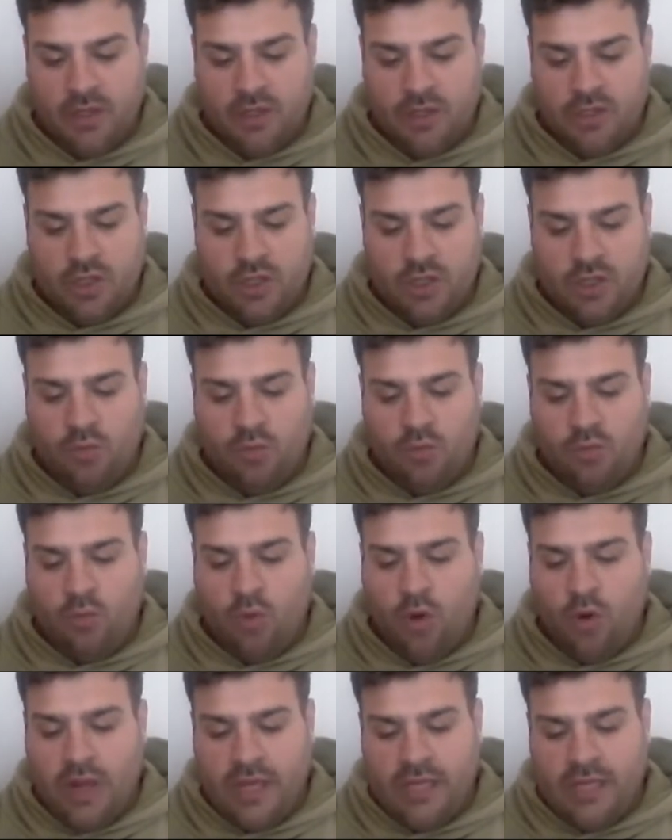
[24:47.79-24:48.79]
So
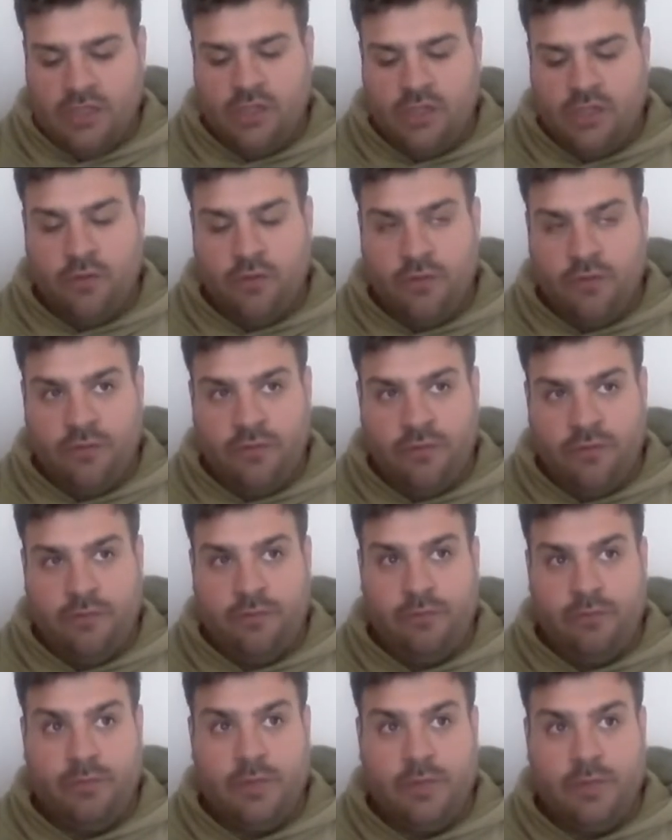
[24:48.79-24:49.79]
what is
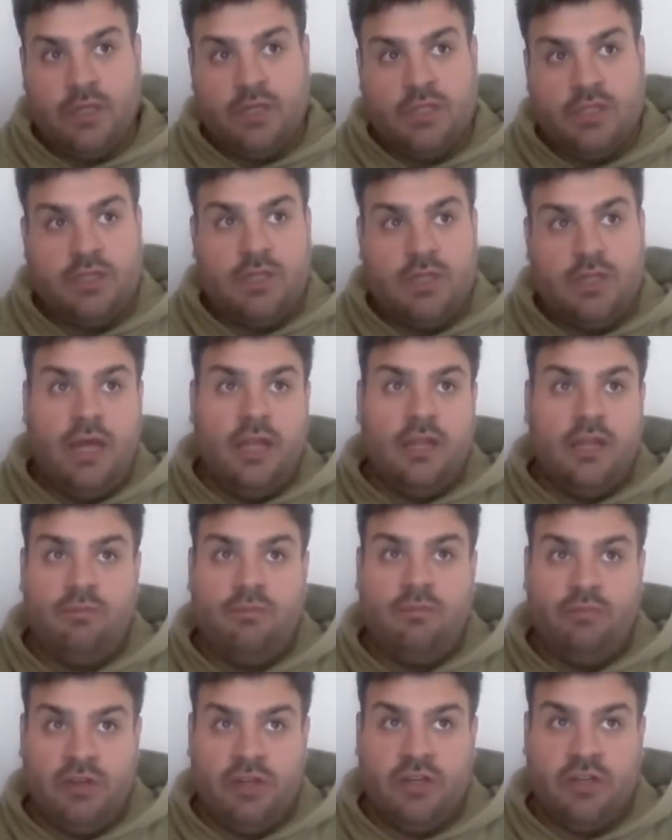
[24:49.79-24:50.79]
because
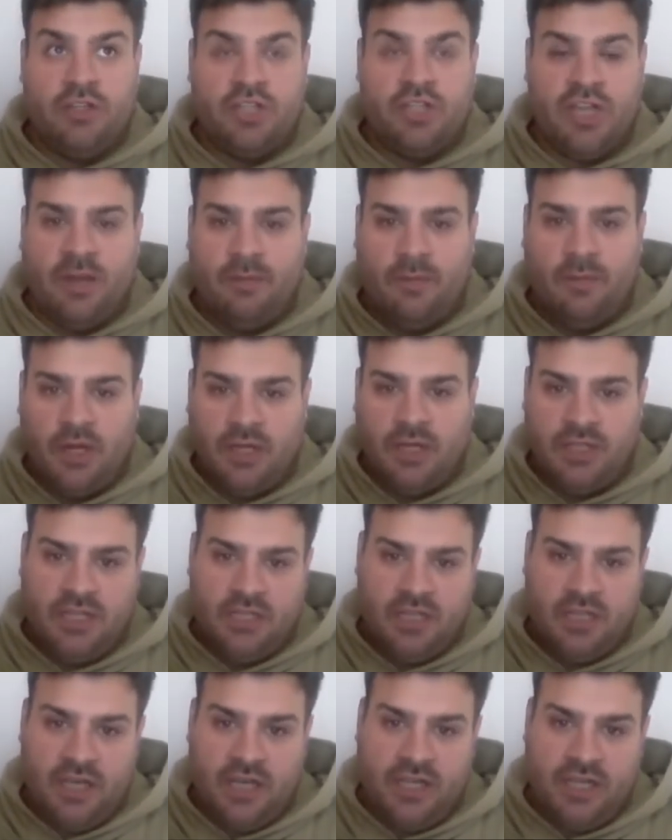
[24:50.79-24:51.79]
at Breadrin Jam I
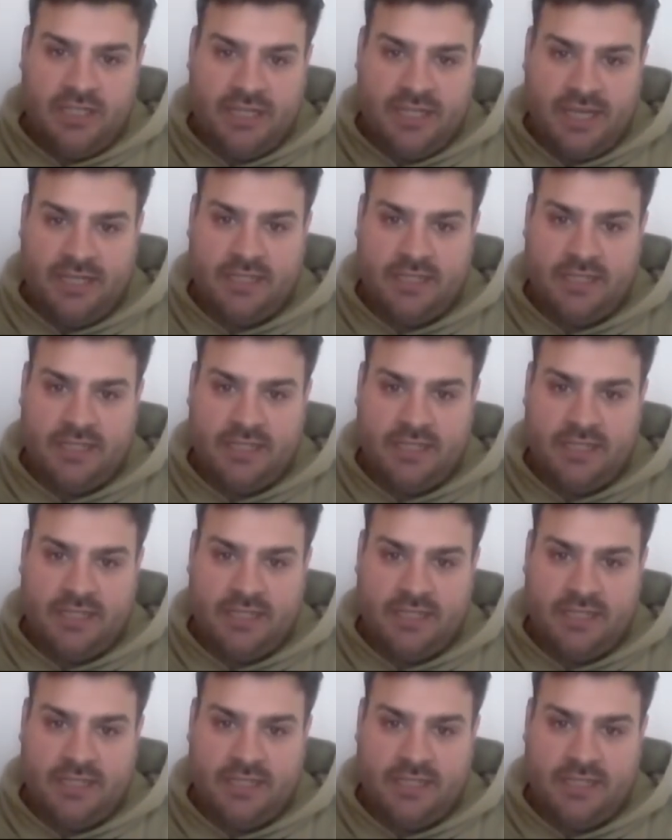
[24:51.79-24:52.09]
did a